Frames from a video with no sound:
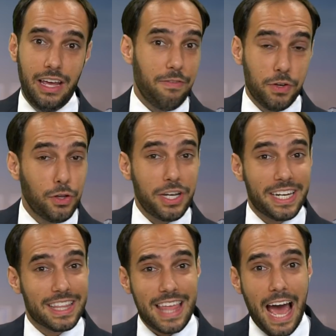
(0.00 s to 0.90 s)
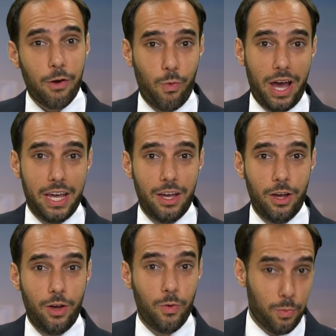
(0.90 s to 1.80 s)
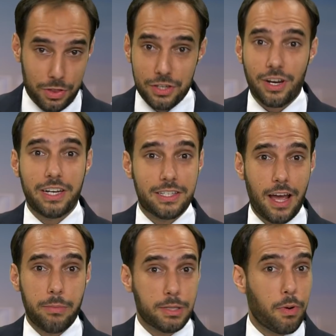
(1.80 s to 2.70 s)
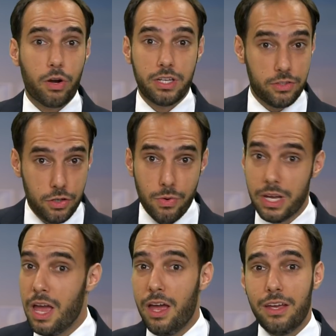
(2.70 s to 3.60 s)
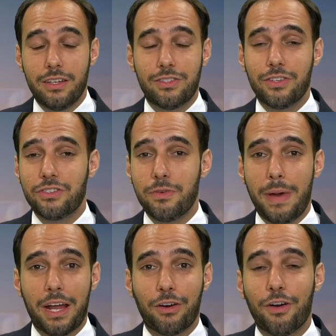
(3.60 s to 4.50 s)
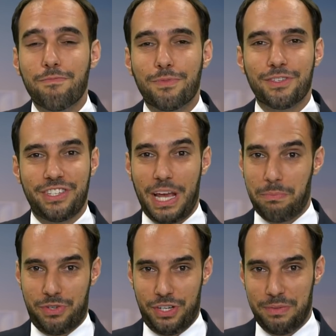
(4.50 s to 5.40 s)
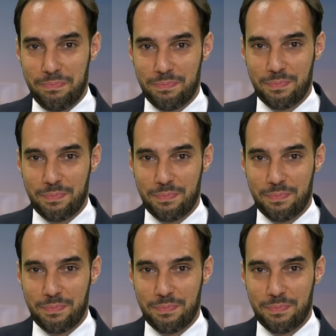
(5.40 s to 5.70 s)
If you look at it that way, what the Chinese Communist Party is doing is just a matter of perception.